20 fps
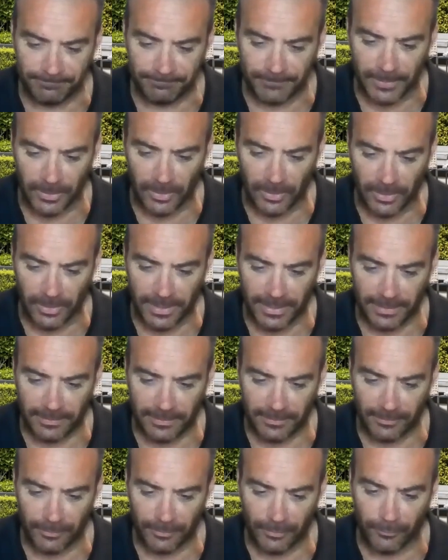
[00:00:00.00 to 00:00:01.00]
But I
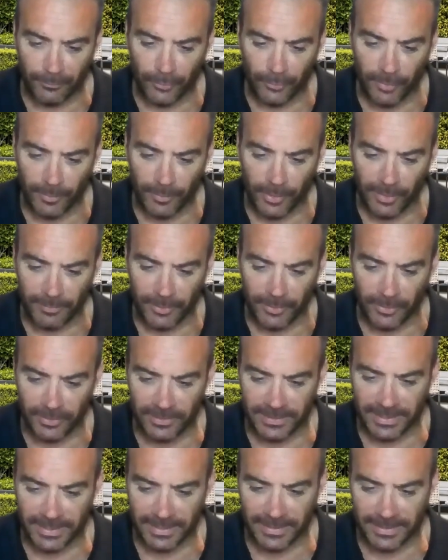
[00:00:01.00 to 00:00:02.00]
can confirm I'm not a
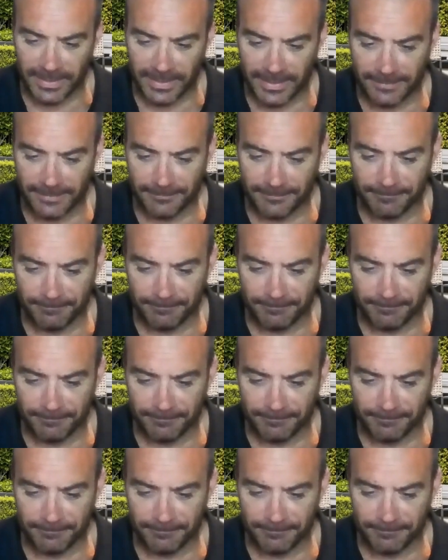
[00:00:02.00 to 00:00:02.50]
duck yet.